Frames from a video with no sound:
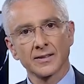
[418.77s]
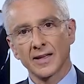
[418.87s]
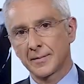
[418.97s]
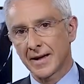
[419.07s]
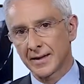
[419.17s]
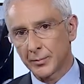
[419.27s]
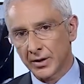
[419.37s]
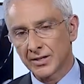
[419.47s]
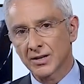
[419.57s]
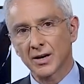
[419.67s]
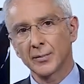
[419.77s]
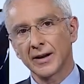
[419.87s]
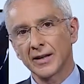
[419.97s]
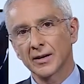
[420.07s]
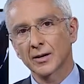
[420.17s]
They may be
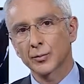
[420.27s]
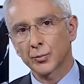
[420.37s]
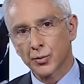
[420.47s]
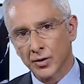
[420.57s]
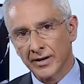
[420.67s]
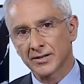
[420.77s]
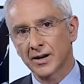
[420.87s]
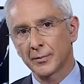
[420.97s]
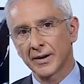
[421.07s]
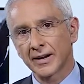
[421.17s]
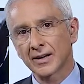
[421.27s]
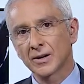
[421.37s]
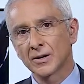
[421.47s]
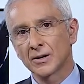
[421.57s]
diabetic, pre-diabetic,